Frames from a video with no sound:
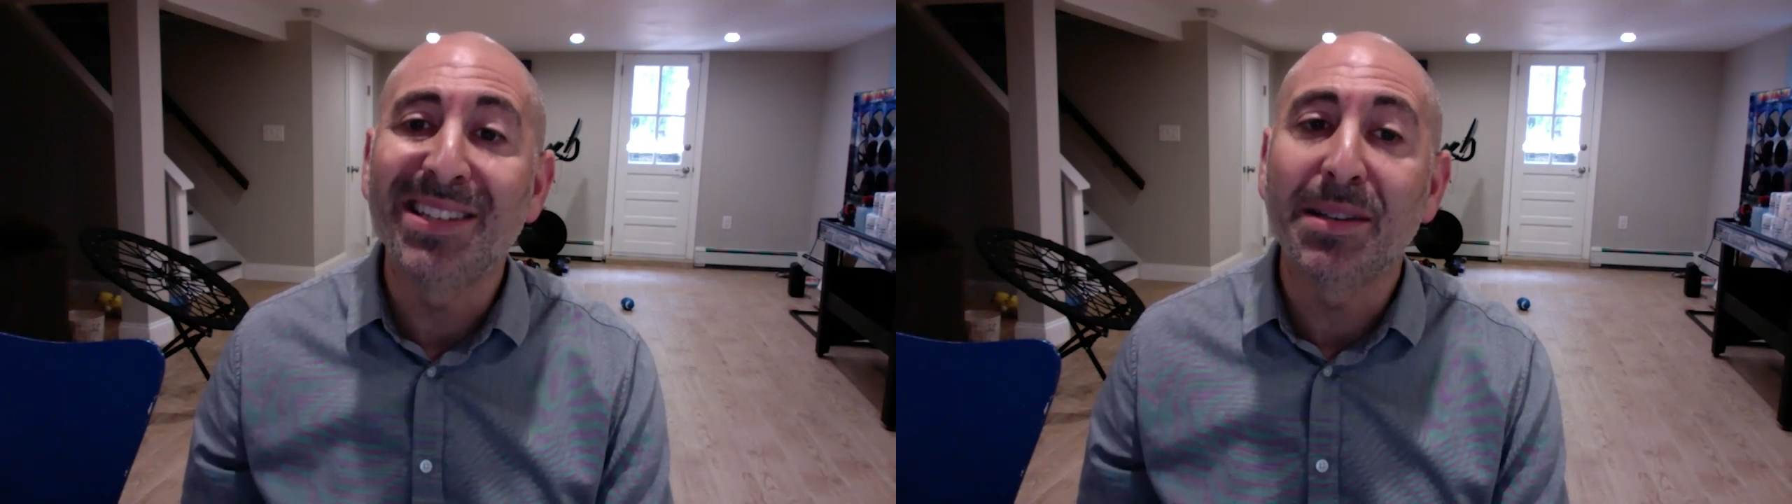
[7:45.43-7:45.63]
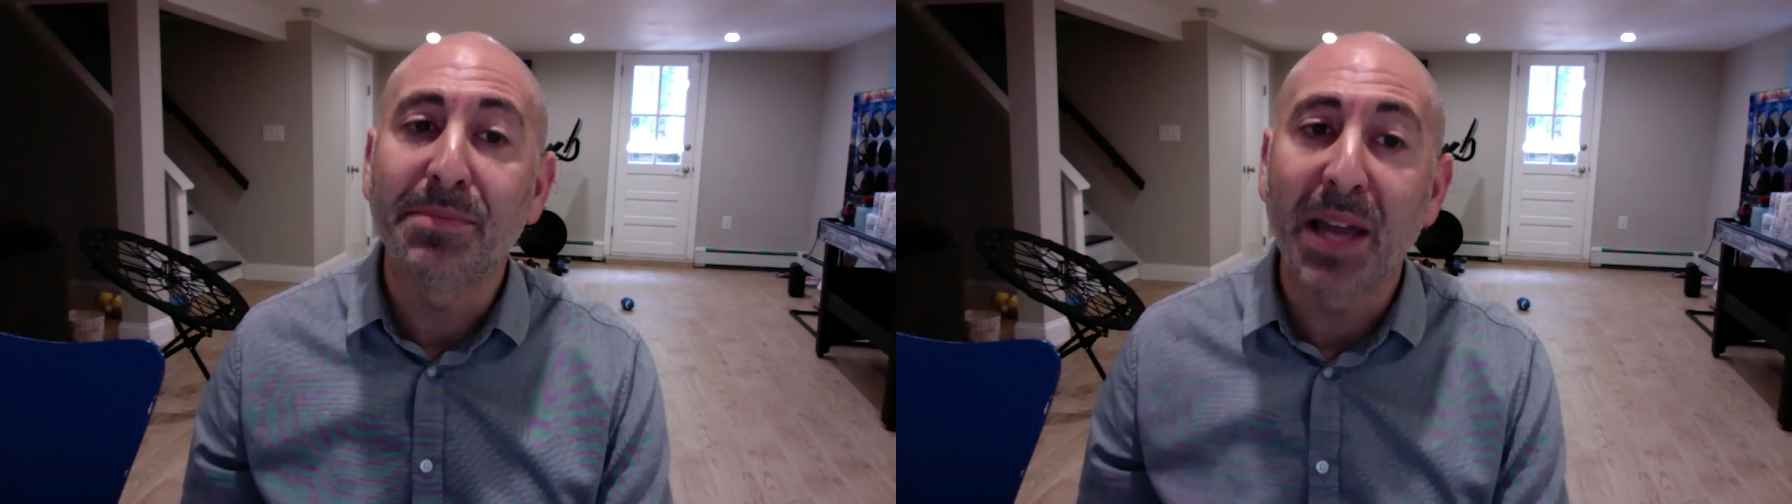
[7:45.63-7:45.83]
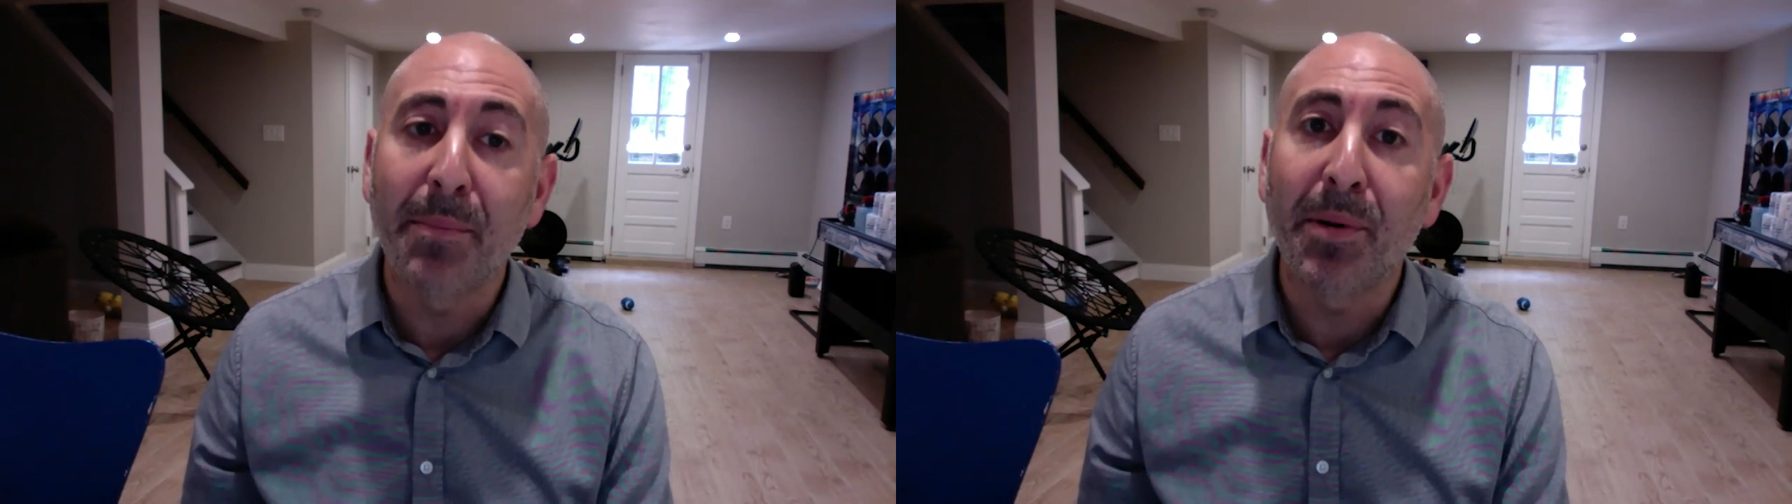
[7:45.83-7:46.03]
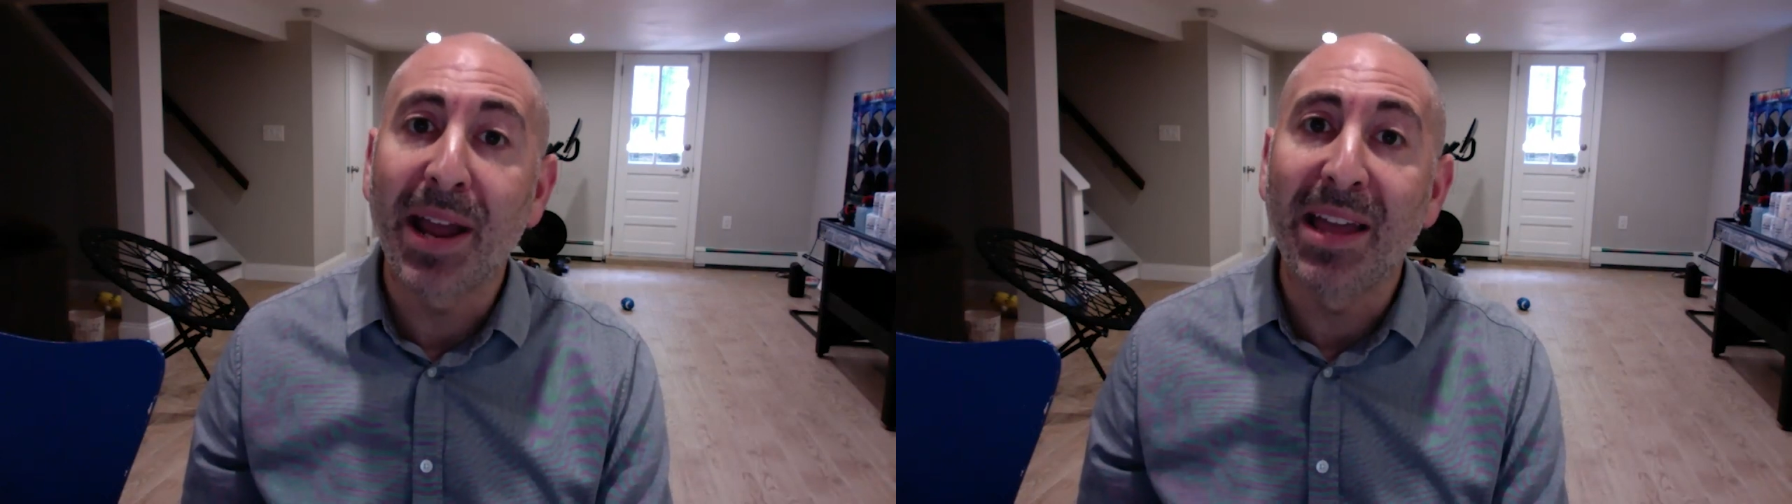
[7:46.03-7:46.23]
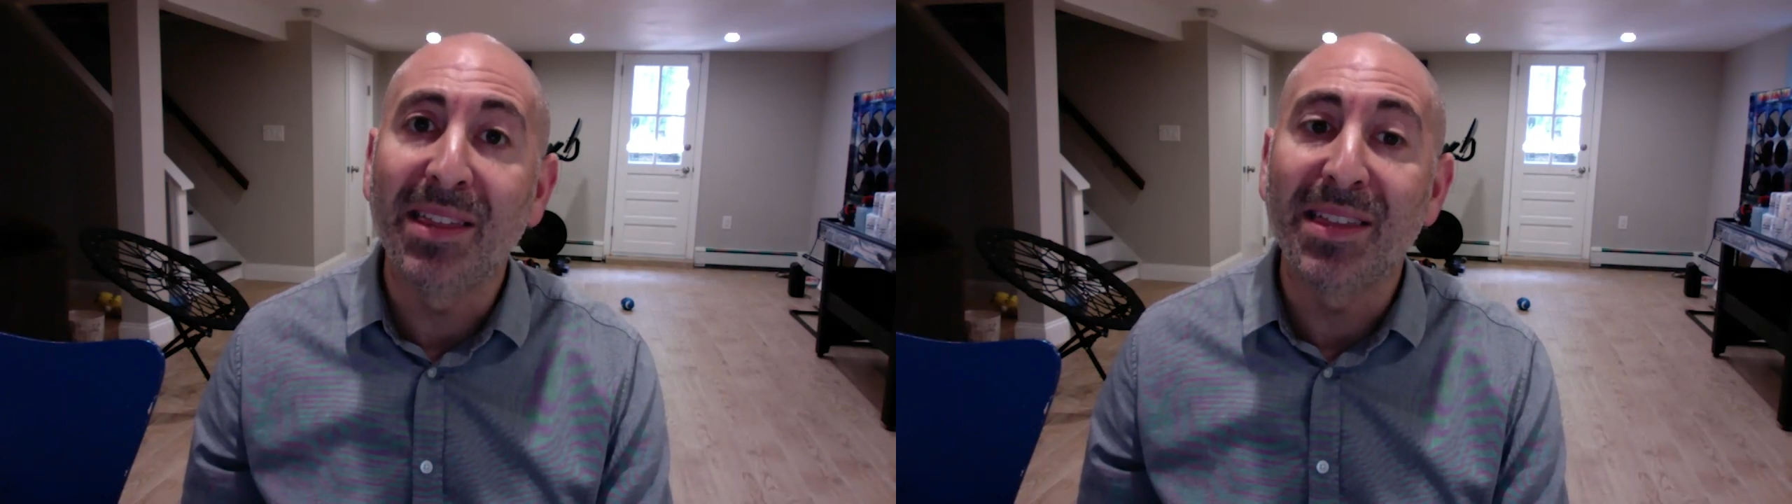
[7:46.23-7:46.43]
September
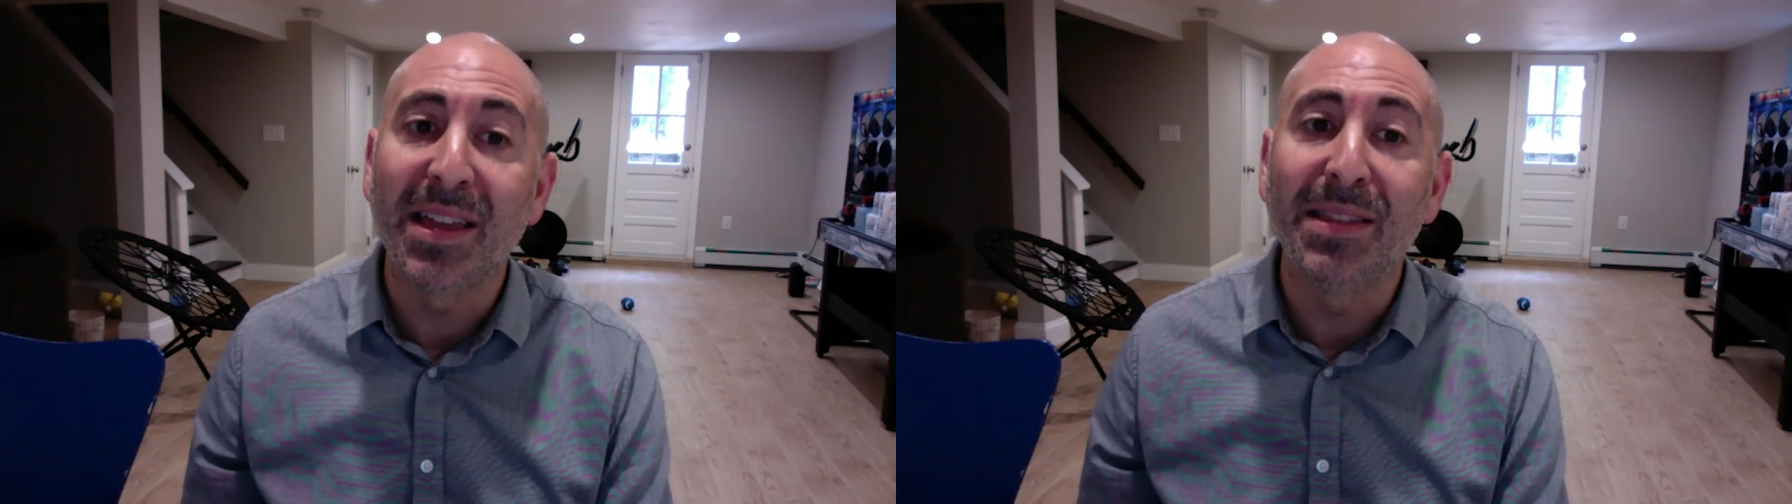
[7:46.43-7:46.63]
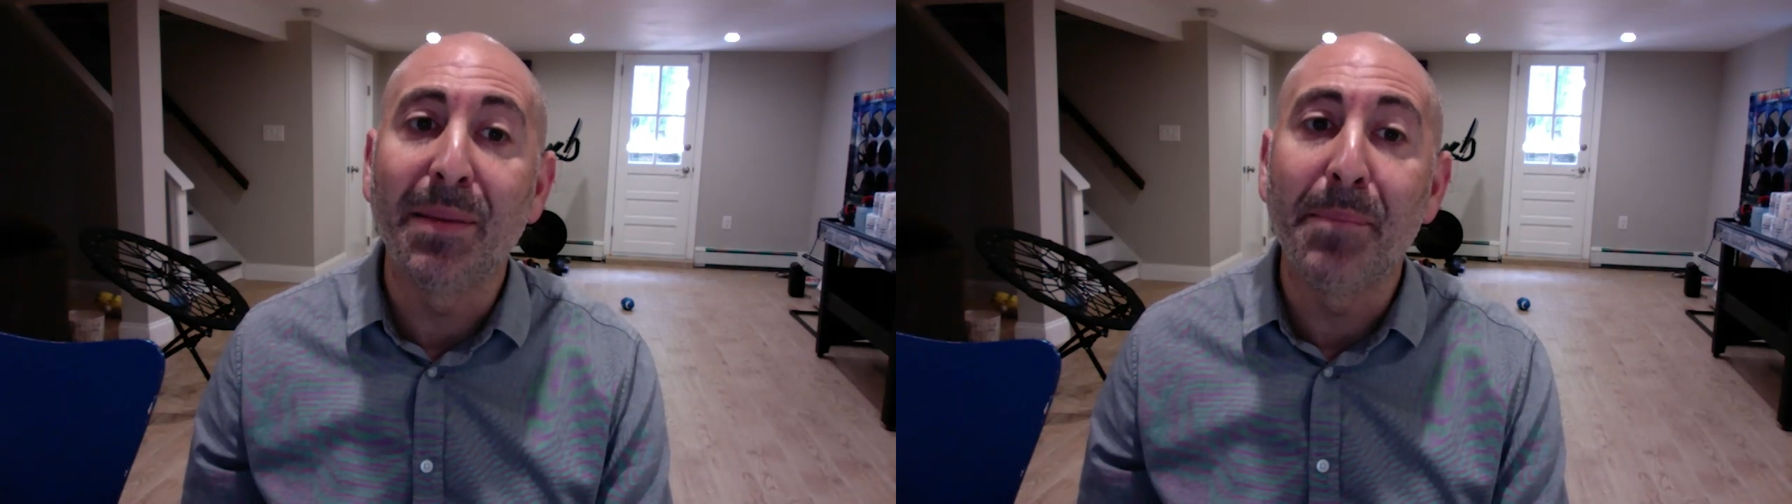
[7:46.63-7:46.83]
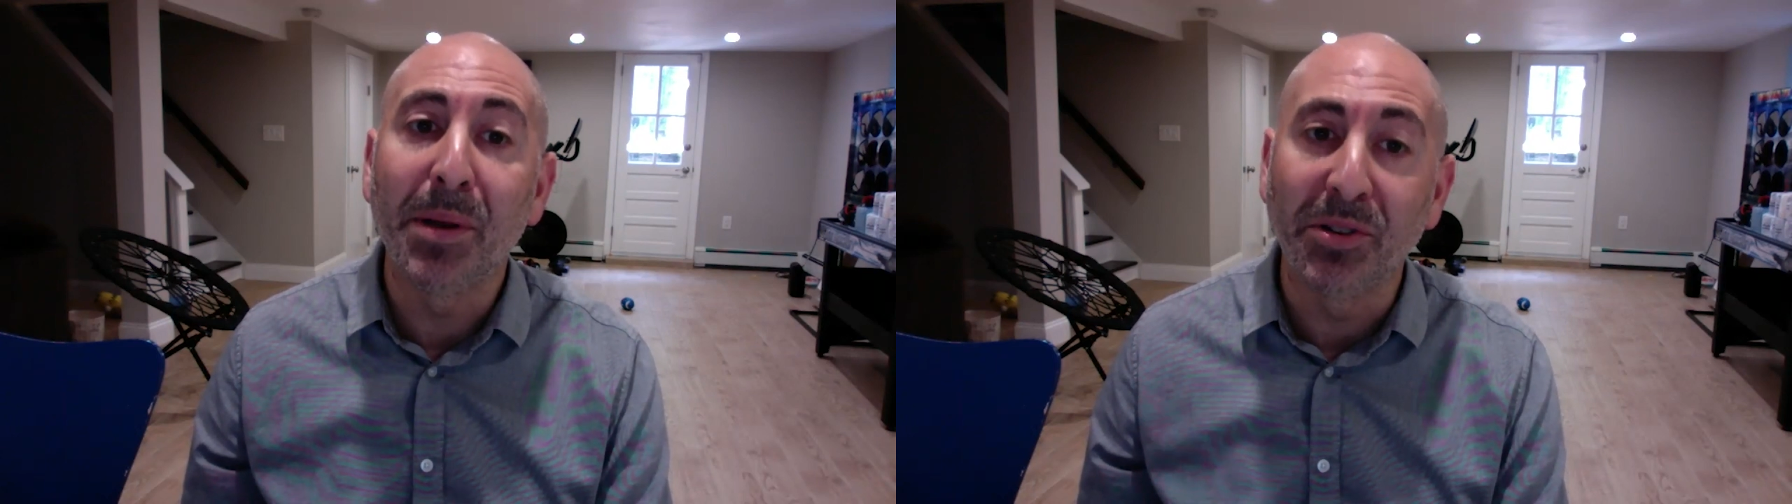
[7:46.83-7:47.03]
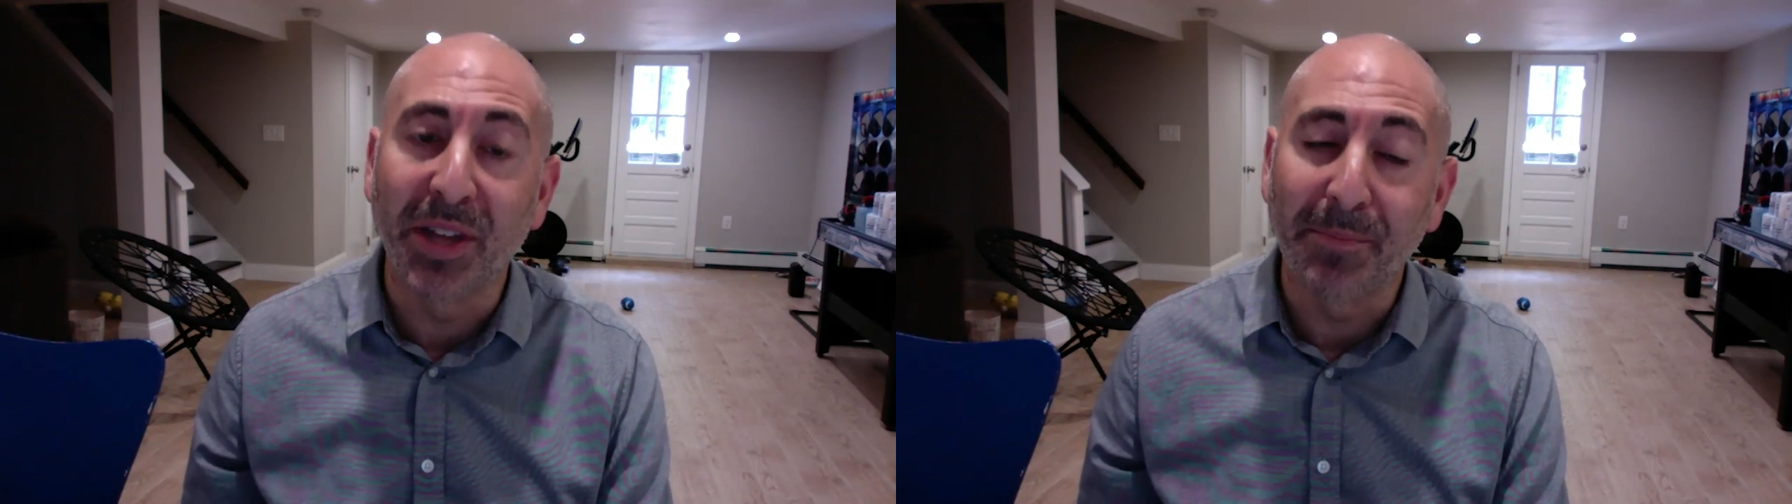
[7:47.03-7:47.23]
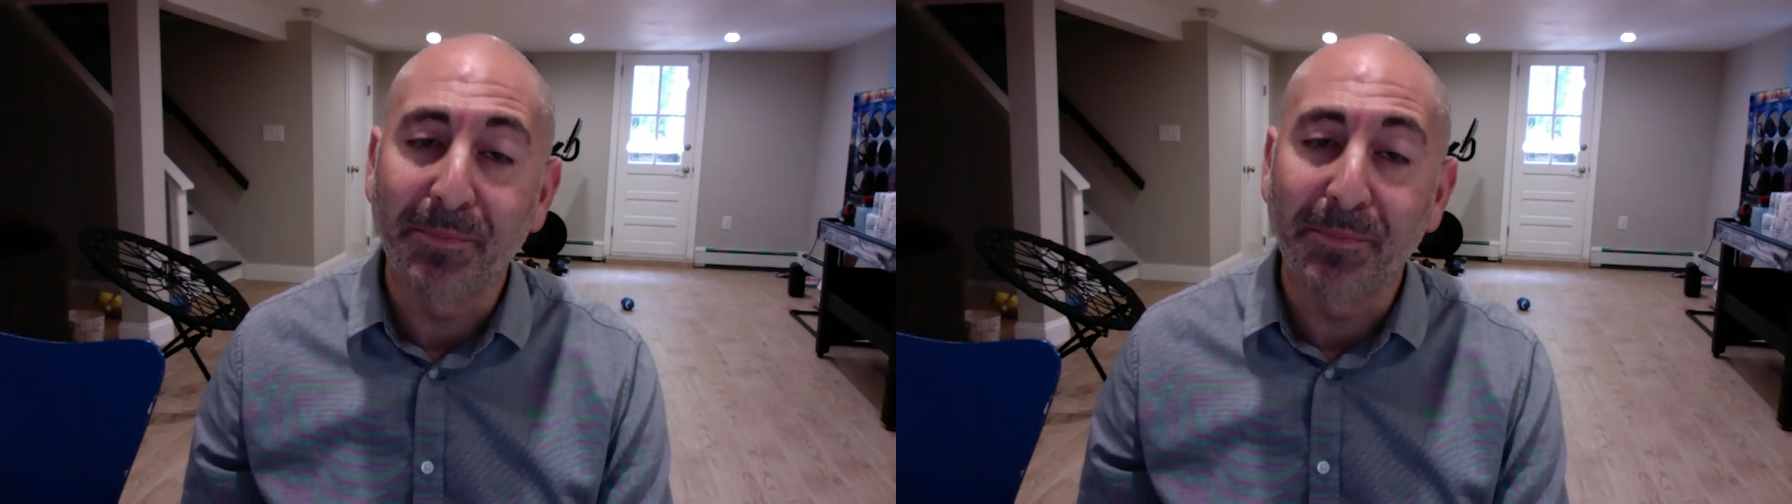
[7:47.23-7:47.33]
8th in the building.